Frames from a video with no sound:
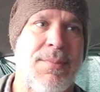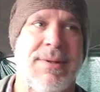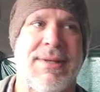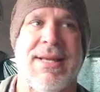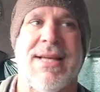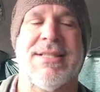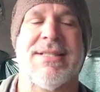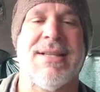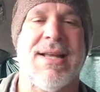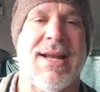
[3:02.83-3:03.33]
But
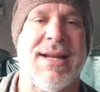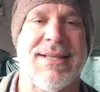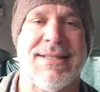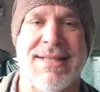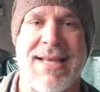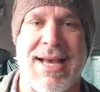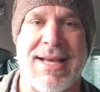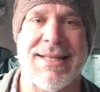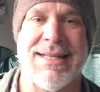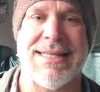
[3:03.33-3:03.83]
that's not
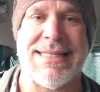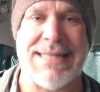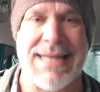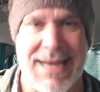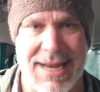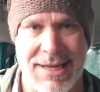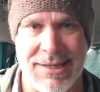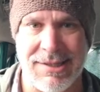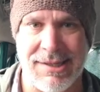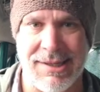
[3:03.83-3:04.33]
exactly
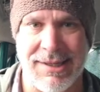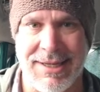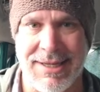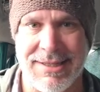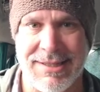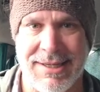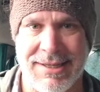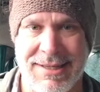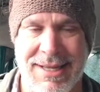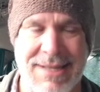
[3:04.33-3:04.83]
dazzling,
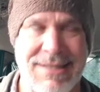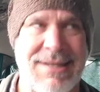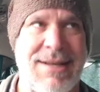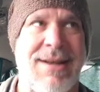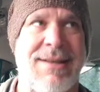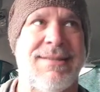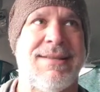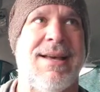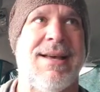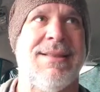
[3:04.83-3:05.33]
is it? That's
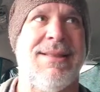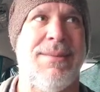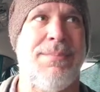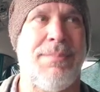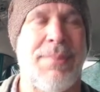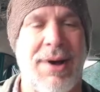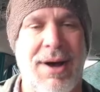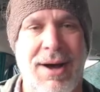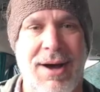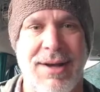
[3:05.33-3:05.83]
not exactly
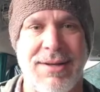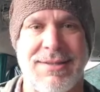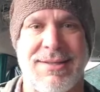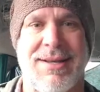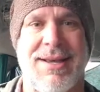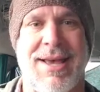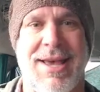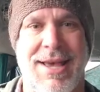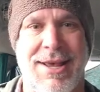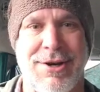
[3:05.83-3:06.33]

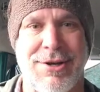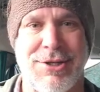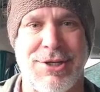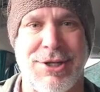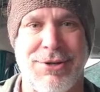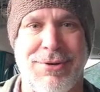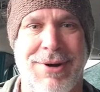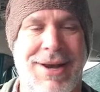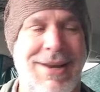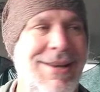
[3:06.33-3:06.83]
boss
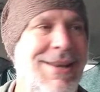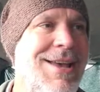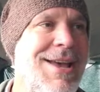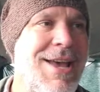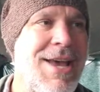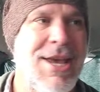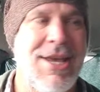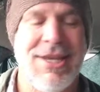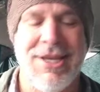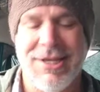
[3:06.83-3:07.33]
energy, right?
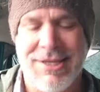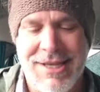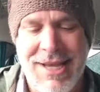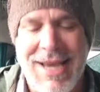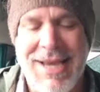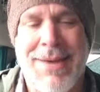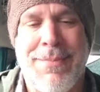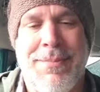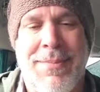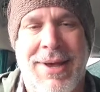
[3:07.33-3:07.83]
You
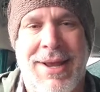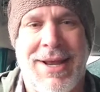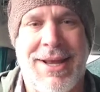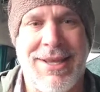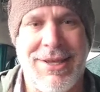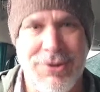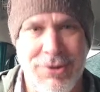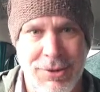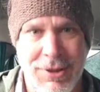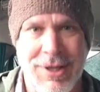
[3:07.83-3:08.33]
take a minute.
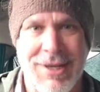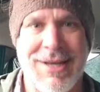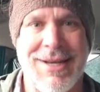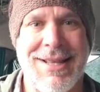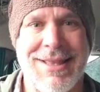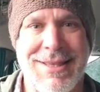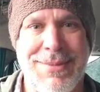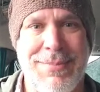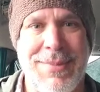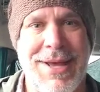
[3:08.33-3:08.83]
You're looking
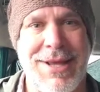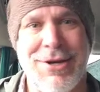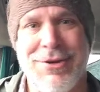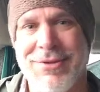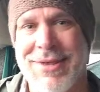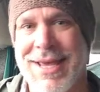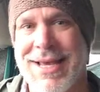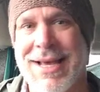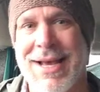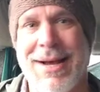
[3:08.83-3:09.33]
at the
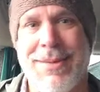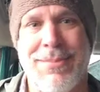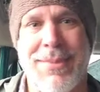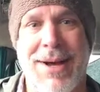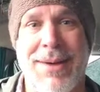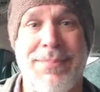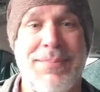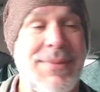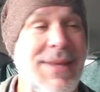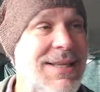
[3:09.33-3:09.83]
menu. They come
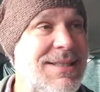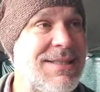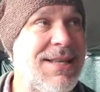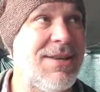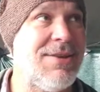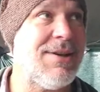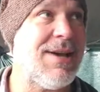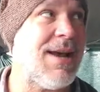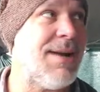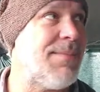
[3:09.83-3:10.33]
up. They
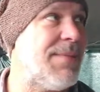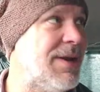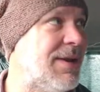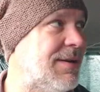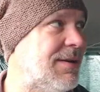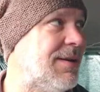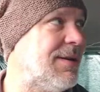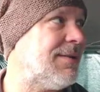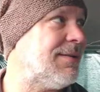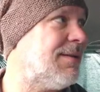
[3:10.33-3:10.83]
say, you got a
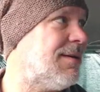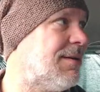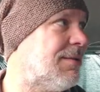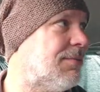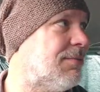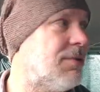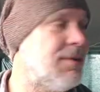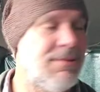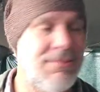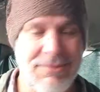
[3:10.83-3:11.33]
menu. You're like, no,
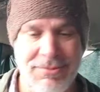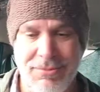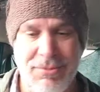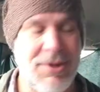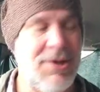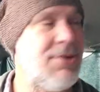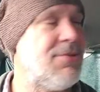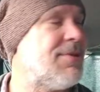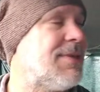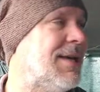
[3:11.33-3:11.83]
well,
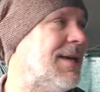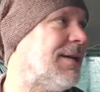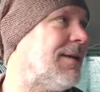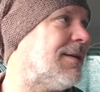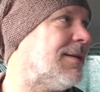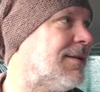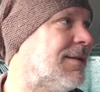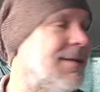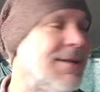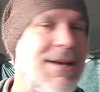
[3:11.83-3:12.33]
what do you
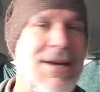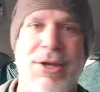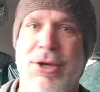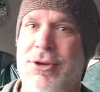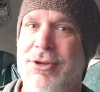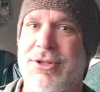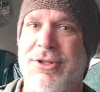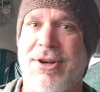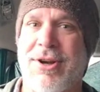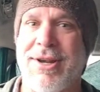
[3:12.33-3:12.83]
think?
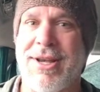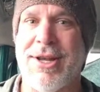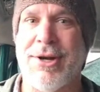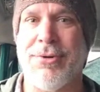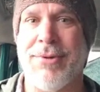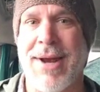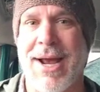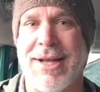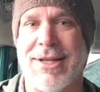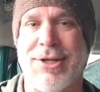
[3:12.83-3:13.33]
You start
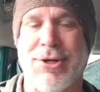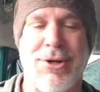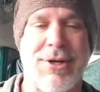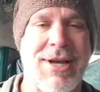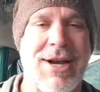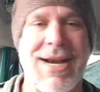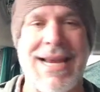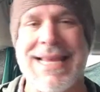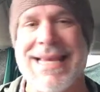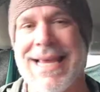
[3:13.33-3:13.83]
interacting. You
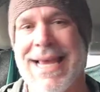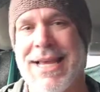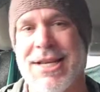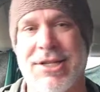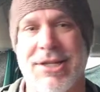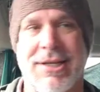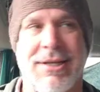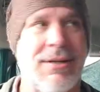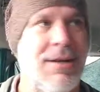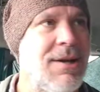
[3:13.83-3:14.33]
start
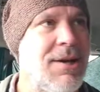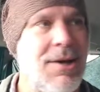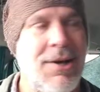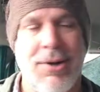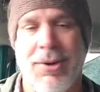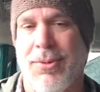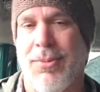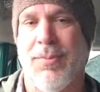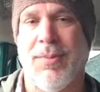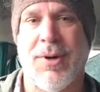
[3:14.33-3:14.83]
engaging.
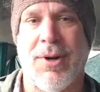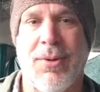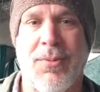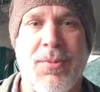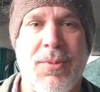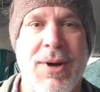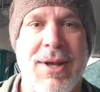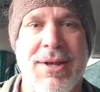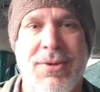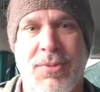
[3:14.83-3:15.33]
You know,
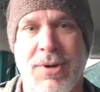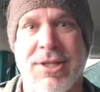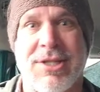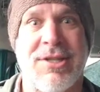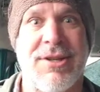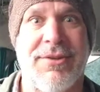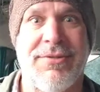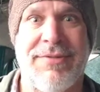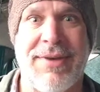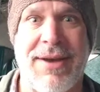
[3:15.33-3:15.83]
what, what's
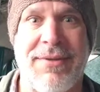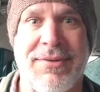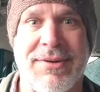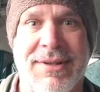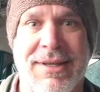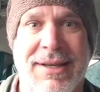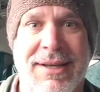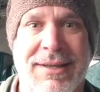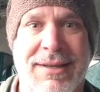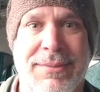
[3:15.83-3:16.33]
their
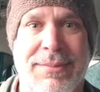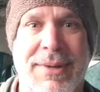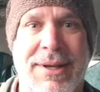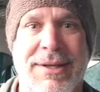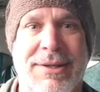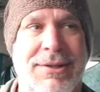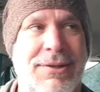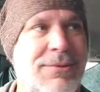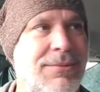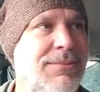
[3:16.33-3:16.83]
favorite thing on the
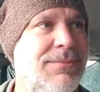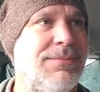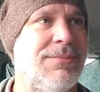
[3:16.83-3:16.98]
menu?